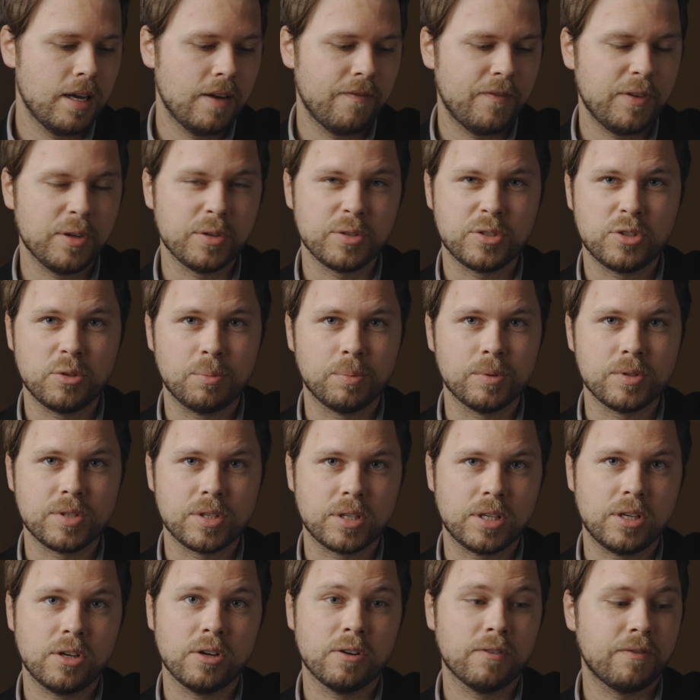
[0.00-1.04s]
Feels super
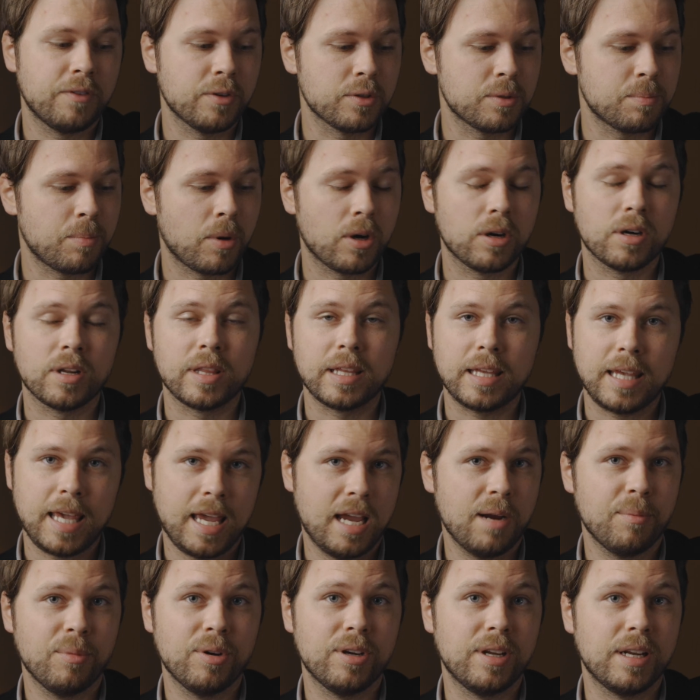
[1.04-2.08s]
secure, feels part of the
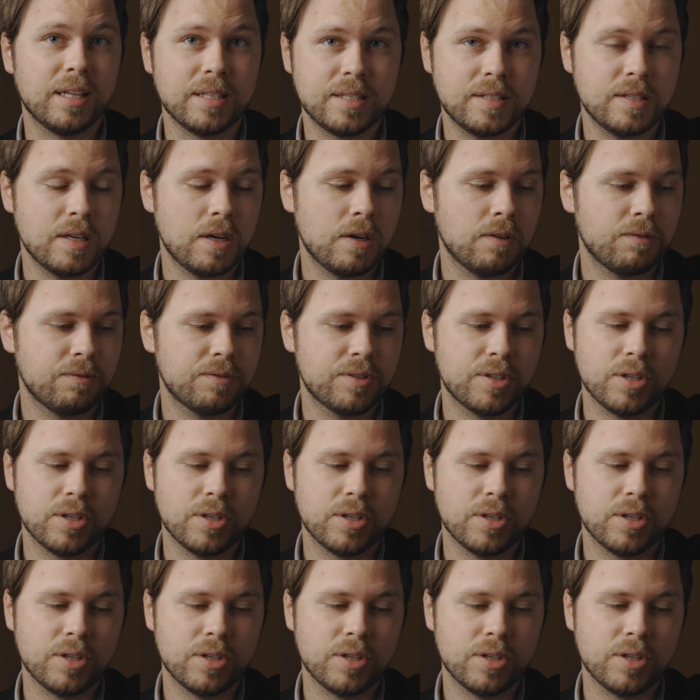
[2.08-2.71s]
camera in itself.